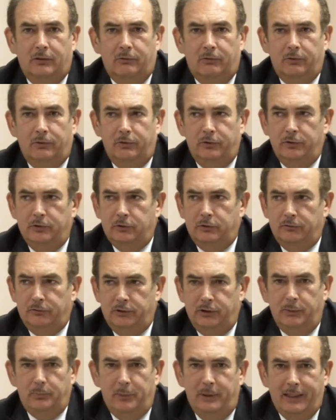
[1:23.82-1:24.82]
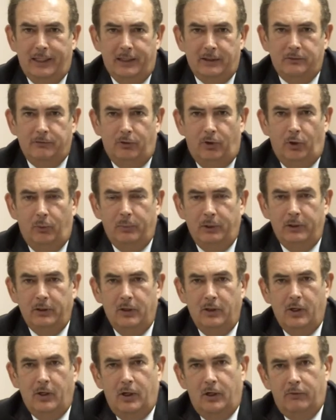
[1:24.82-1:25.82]
Through the use of GPS
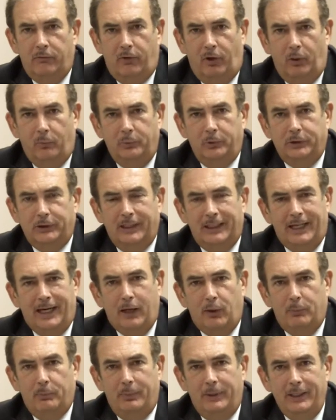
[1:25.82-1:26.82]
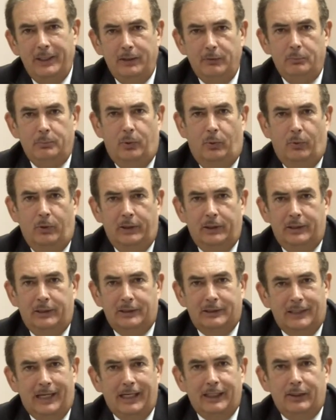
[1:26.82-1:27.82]
farming, farmers can now pinpoint
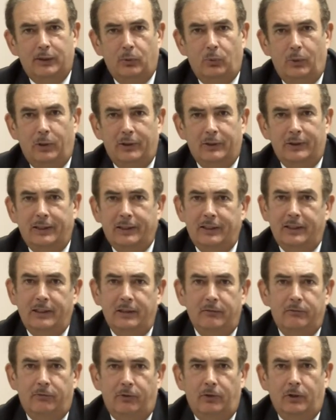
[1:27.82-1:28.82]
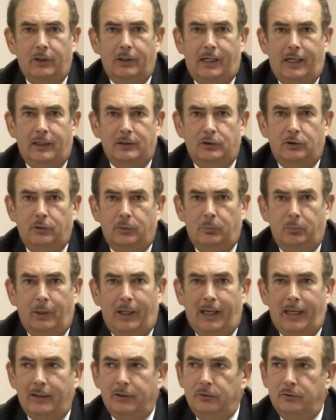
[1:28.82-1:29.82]
exactly where they need fertilizer
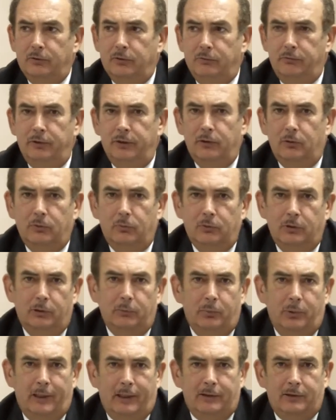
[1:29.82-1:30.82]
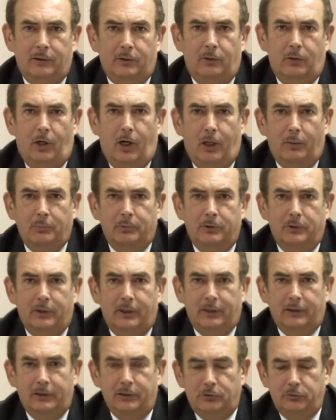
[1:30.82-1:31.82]
applied to a field when they plant their crops.
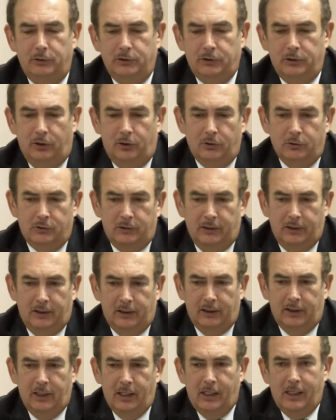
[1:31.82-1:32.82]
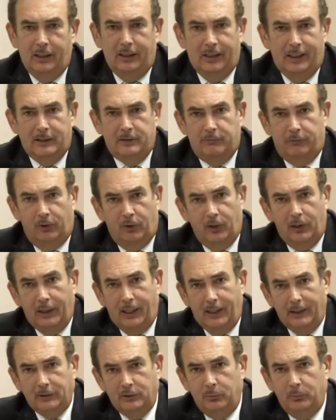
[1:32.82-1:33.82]
Now this results in less
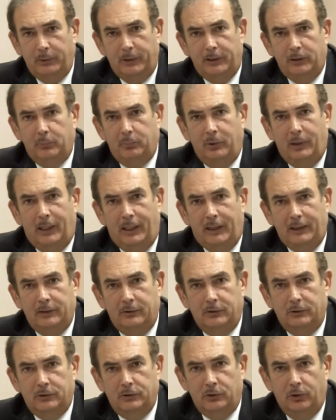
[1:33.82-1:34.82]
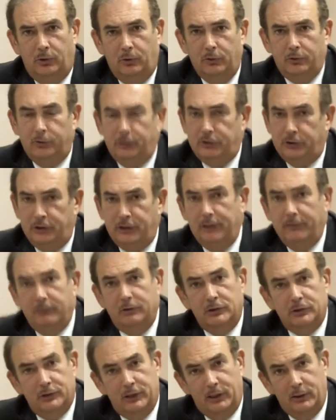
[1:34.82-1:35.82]
fertilizer being applied to the soil to
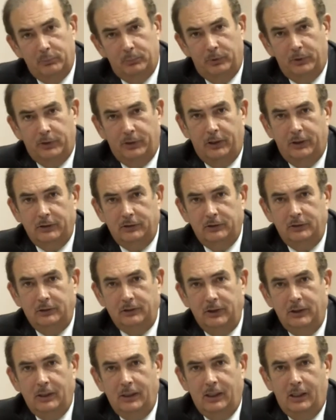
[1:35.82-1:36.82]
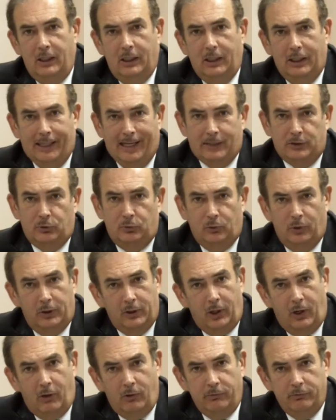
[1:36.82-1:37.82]
achieve the same production, less
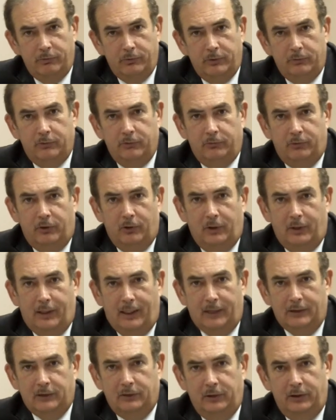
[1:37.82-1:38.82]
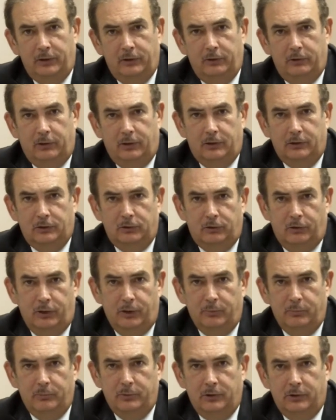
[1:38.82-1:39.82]
runoff of the fertilizer into our
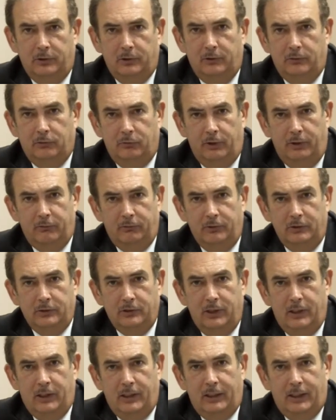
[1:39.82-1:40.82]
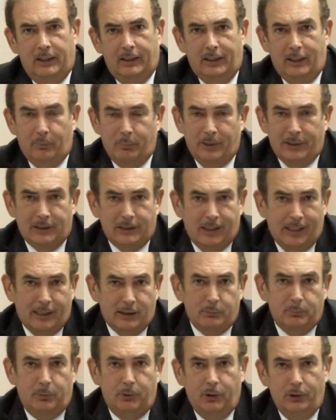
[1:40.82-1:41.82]
streams and rivers, and that means
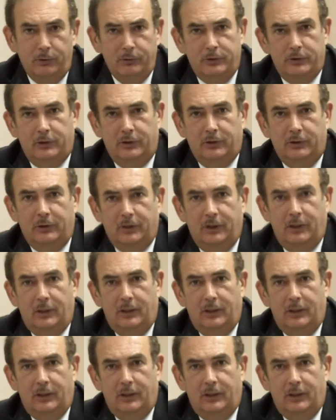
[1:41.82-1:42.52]
less pollution.